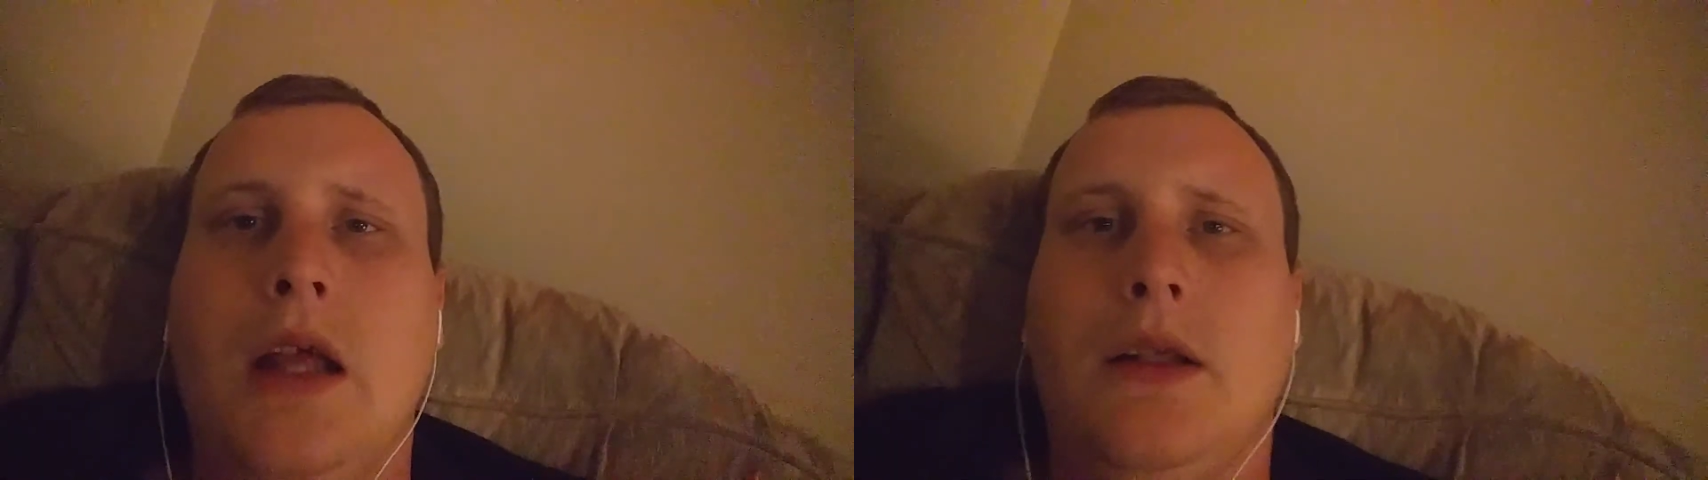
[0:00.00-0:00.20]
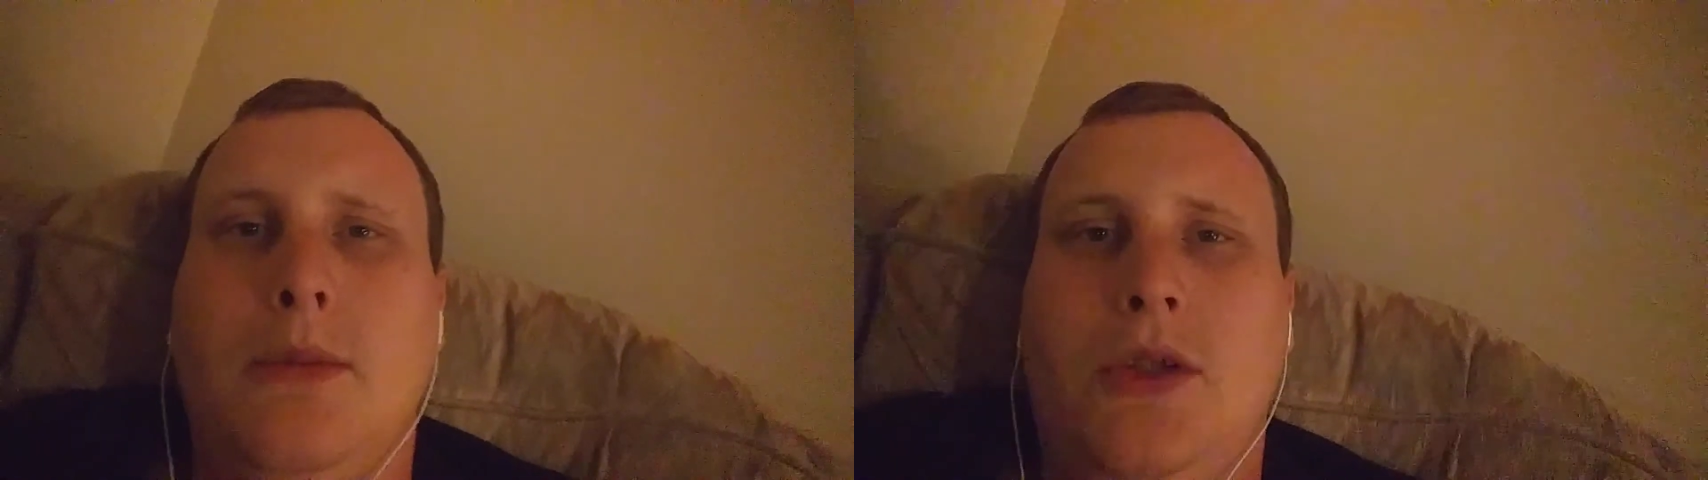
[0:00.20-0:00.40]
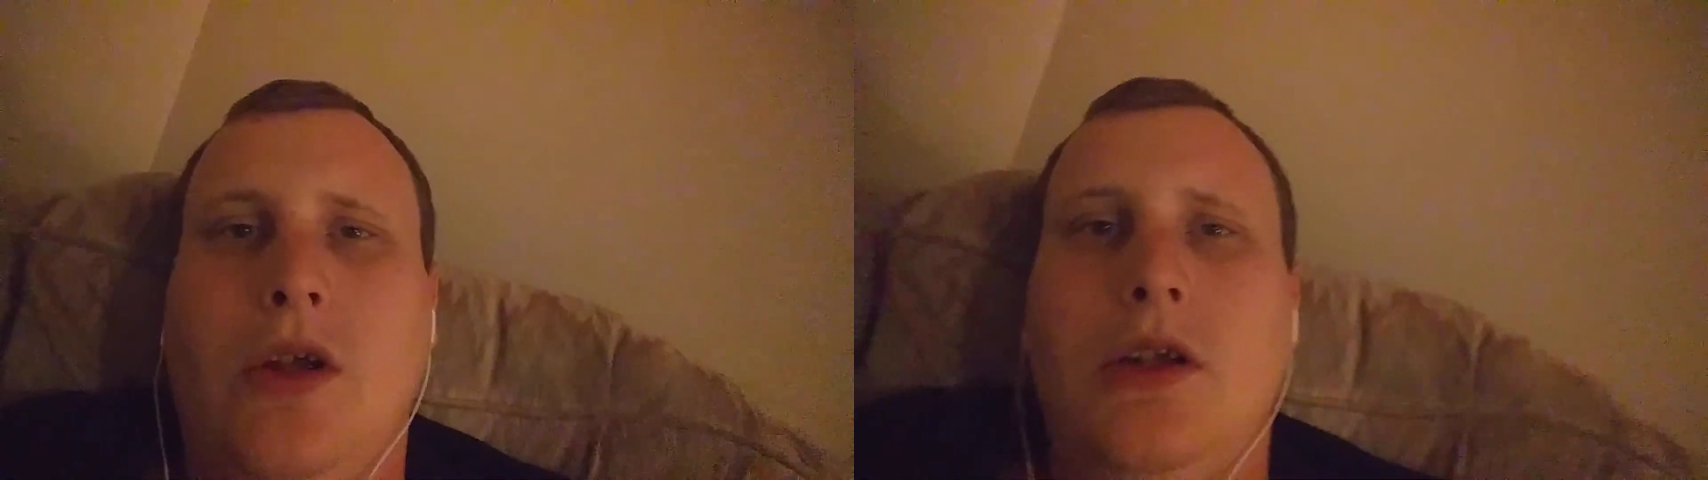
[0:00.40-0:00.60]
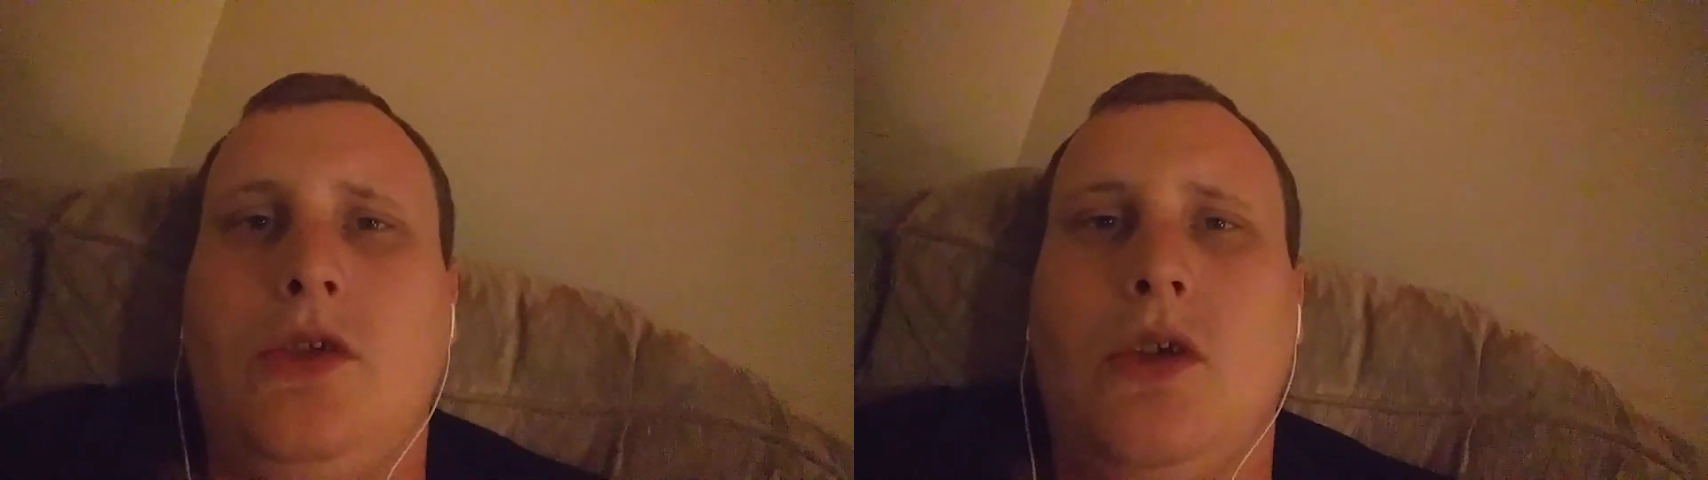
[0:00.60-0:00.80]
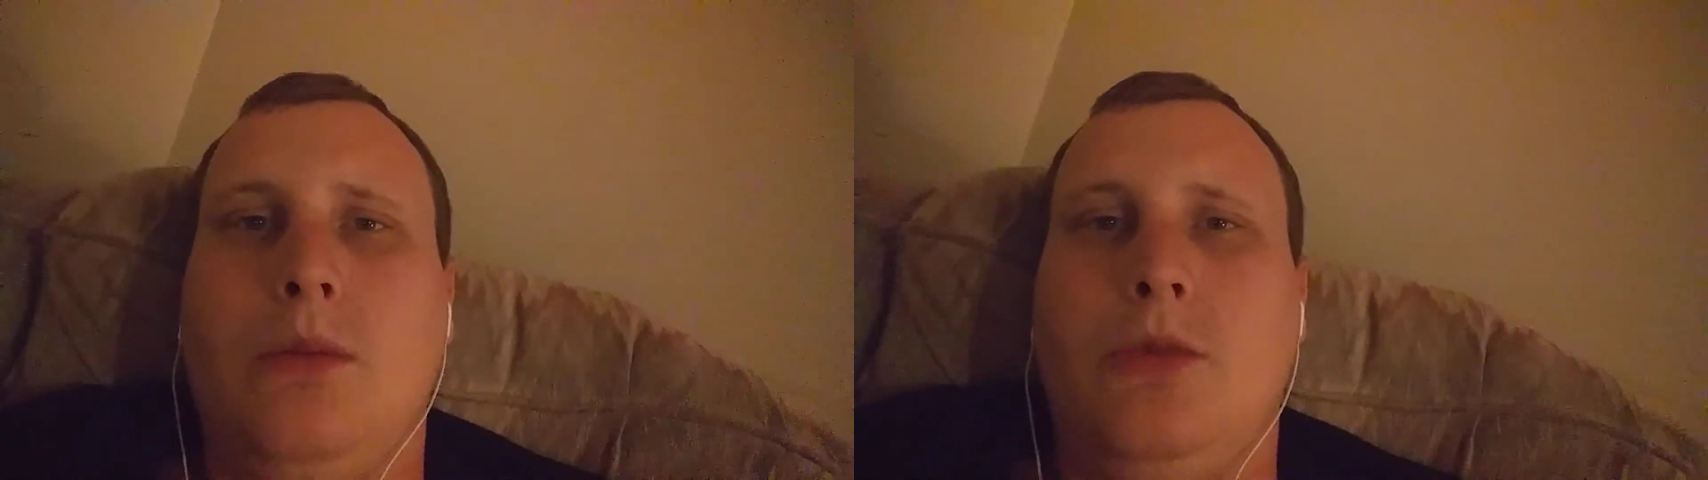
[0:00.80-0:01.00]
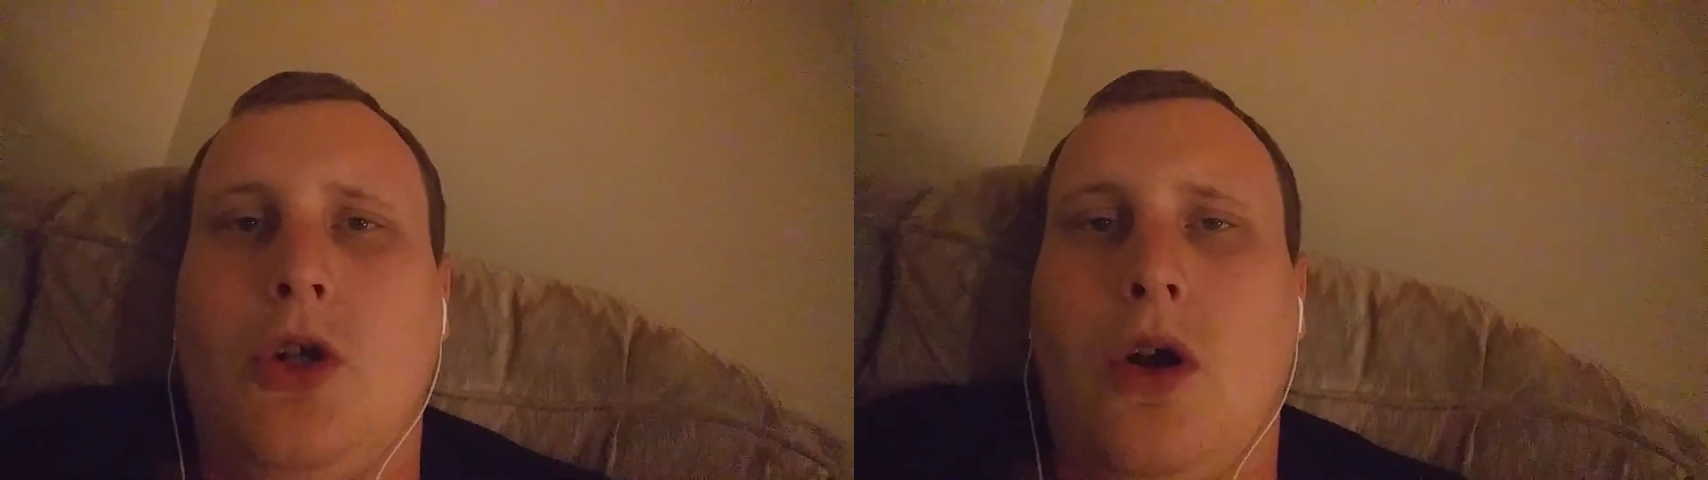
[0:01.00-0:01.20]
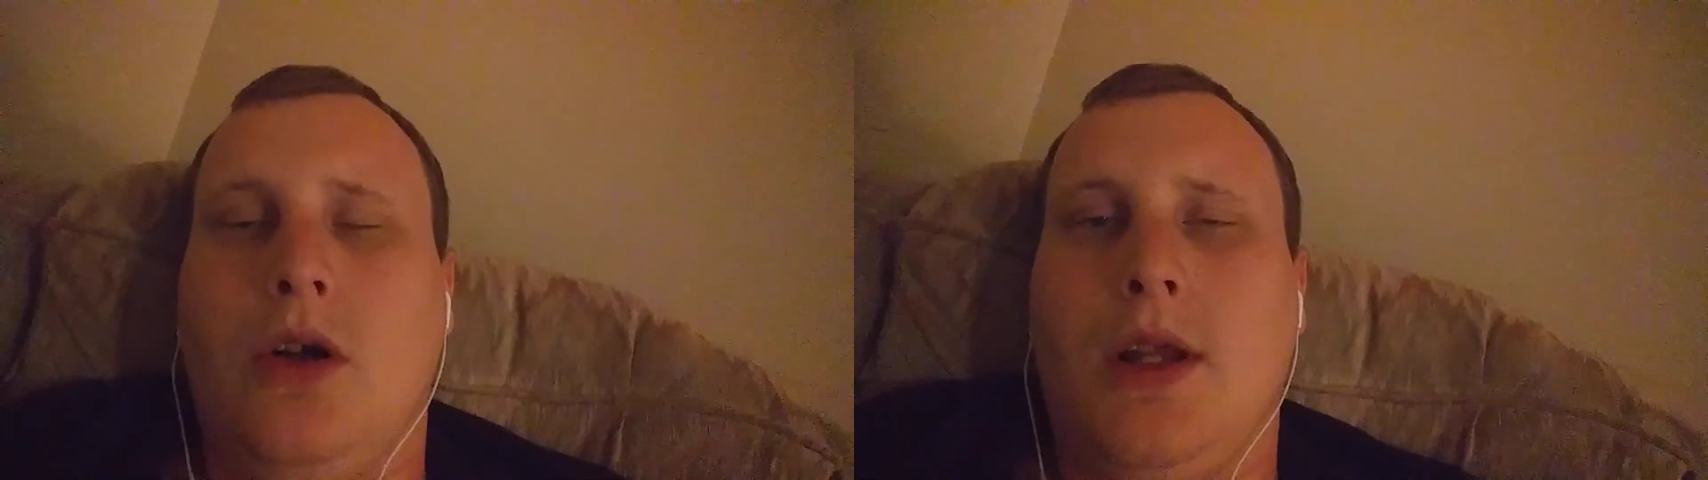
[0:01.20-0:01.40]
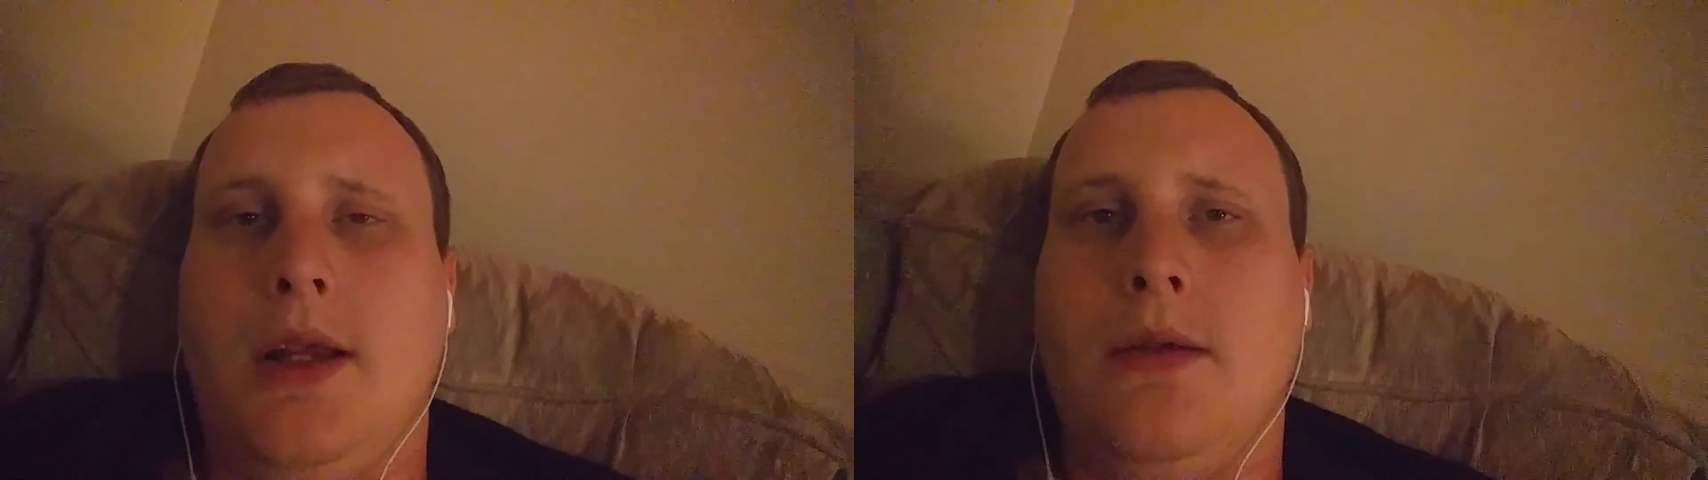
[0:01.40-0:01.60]
Let me tell you something,
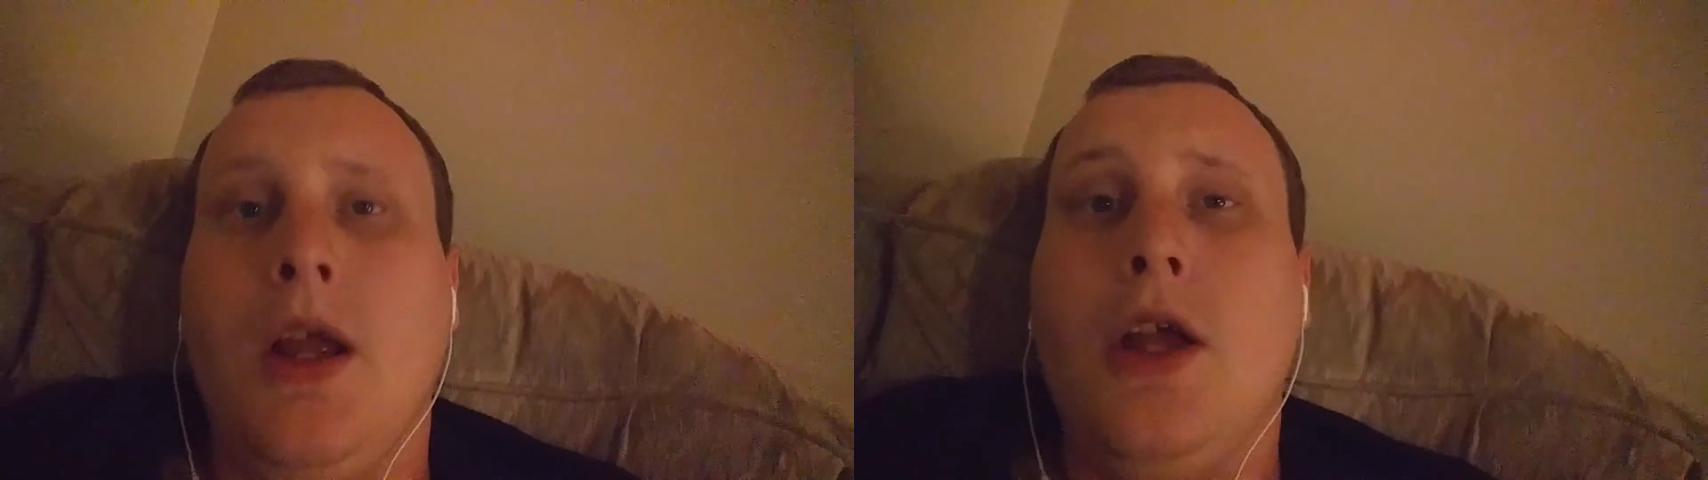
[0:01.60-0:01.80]
Charlie.